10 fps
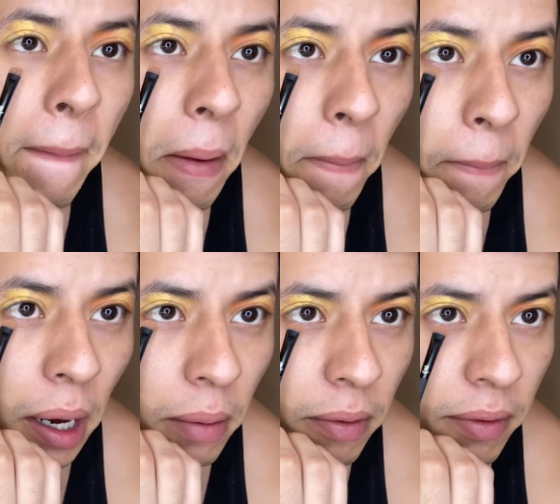
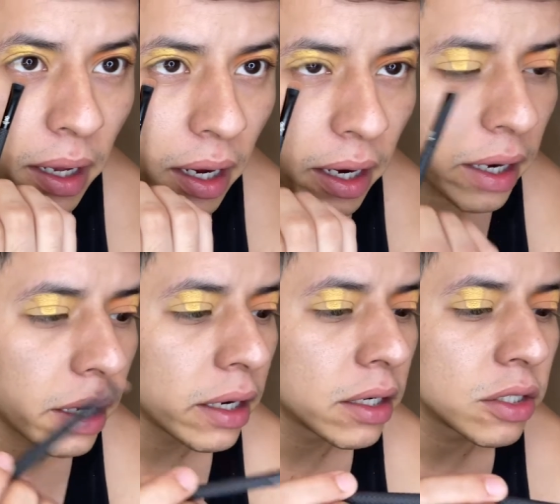bottom of the
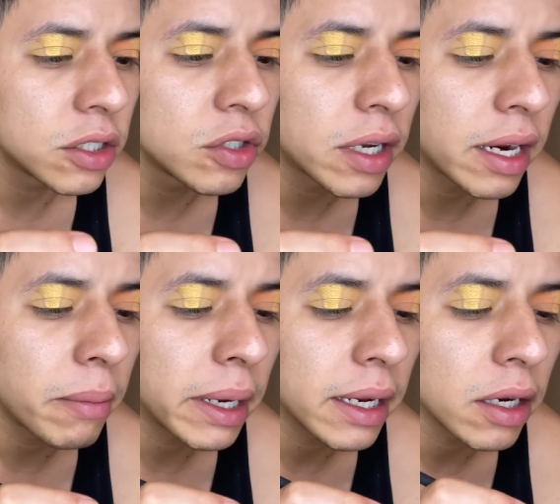eye just to kind of
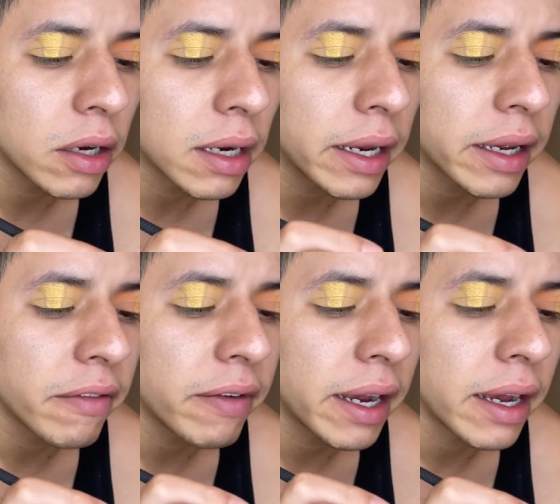make it look like
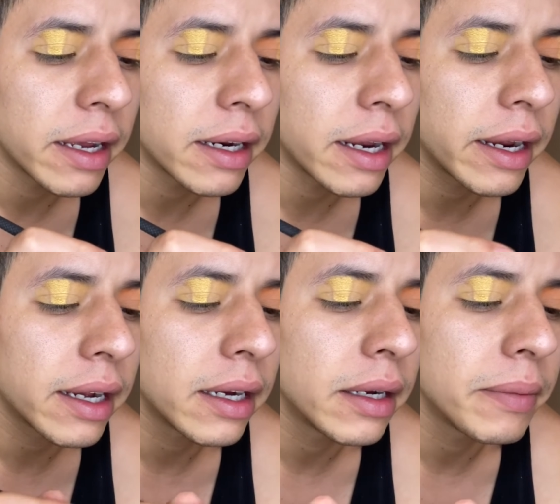if I had like
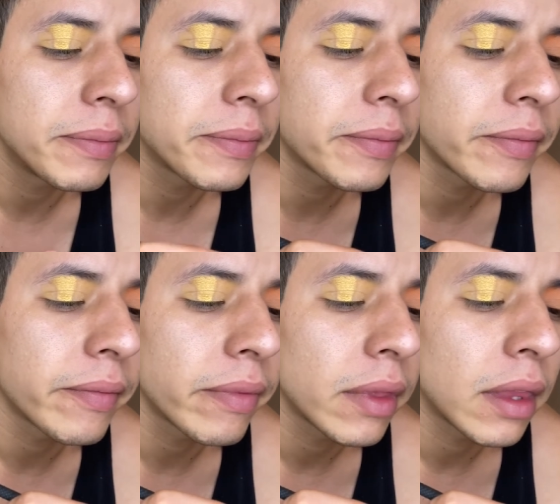
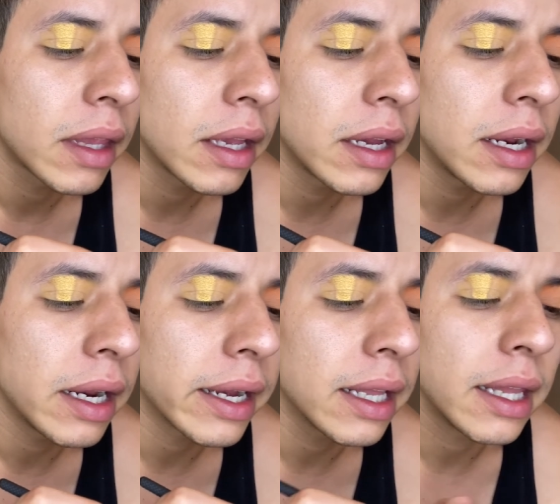
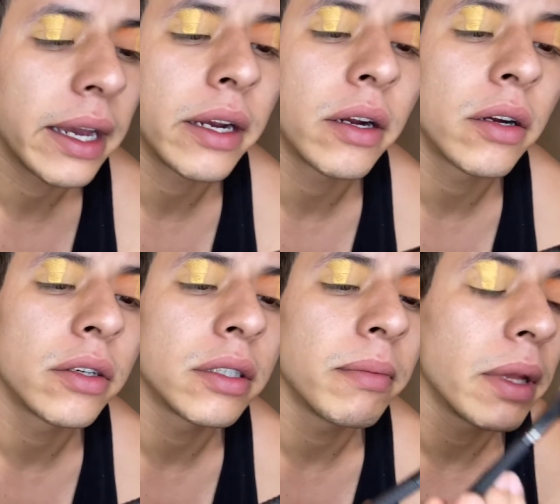a liner or
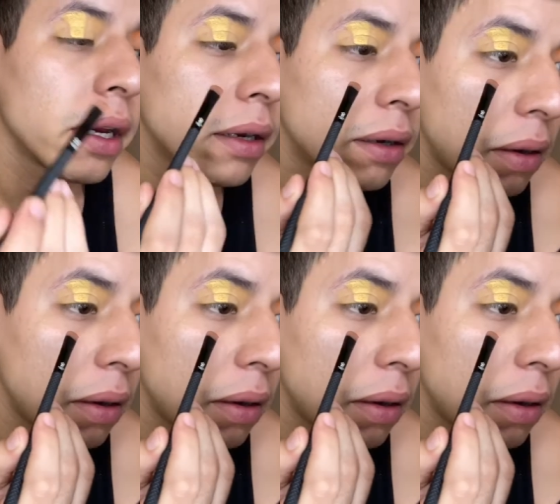something.